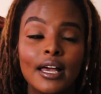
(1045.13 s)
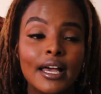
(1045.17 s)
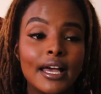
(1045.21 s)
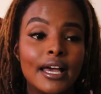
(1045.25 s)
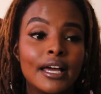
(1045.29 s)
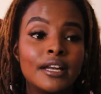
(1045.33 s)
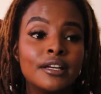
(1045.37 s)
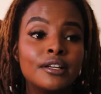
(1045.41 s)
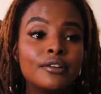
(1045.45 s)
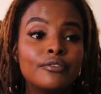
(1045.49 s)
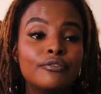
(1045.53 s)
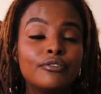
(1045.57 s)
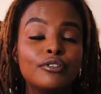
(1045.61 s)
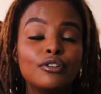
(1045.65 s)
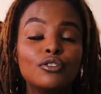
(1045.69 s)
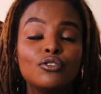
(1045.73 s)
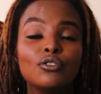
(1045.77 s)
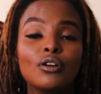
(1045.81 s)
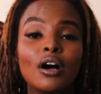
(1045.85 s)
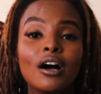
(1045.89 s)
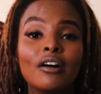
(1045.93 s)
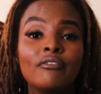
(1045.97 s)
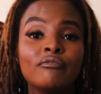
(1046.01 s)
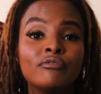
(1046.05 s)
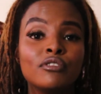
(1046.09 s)
And if you
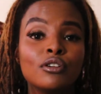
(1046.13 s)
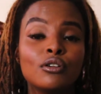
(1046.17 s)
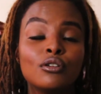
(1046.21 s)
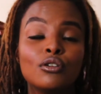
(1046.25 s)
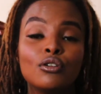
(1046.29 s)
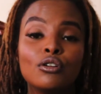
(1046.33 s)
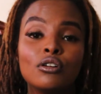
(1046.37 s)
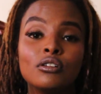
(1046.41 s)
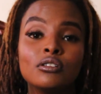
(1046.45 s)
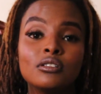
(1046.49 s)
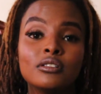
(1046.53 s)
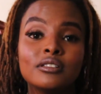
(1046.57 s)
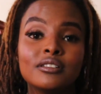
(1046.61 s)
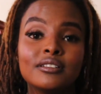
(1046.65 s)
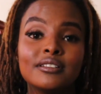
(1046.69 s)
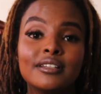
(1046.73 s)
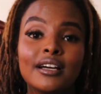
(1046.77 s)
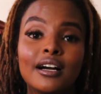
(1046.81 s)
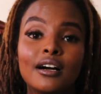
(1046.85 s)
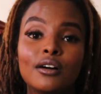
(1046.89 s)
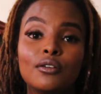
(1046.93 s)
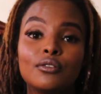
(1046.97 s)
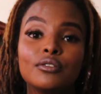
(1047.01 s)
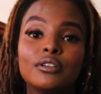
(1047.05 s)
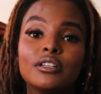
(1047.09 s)
have your goals
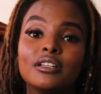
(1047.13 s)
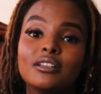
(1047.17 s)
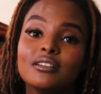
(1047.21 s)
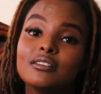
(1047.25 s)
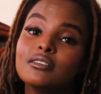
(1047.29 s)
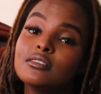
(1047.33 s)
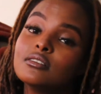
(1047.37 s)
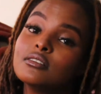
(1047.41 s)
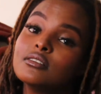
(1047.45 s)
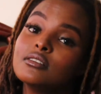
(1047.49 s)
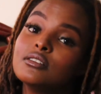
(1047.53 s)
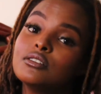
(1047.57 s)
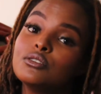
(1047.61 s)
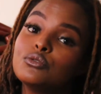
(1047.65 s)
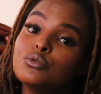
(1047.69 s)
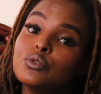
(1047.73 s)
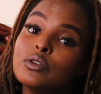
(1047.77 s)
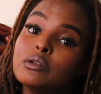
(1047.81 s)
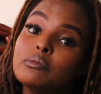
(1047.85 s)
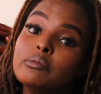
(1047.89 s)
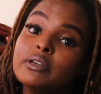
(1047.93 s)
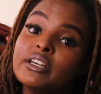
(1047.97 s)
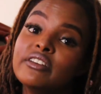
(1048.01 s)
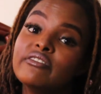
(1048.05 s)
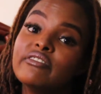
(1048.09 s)
down, it will
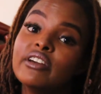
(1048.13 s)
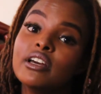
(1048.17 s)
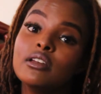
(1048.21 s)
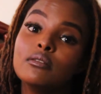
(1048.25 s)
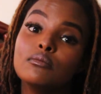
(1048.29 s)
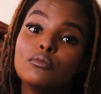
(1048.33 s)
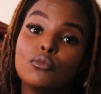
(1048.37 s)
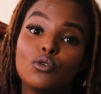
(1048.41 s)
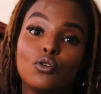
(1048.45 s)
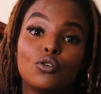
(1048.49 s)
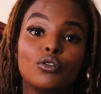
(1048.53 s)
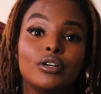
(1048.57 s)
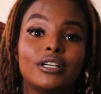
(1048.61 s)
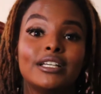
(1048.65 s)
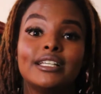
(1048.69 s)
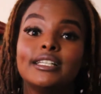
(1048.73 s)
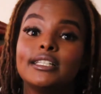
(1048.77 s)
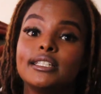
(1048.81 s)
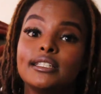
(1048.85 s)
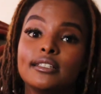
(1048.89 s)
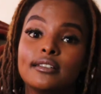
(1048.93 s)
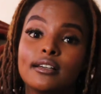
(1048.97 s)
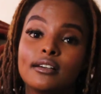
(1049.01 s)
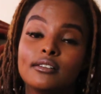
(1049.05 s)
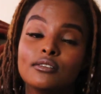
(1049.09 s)
be even more
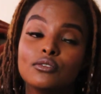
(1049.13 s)
easier.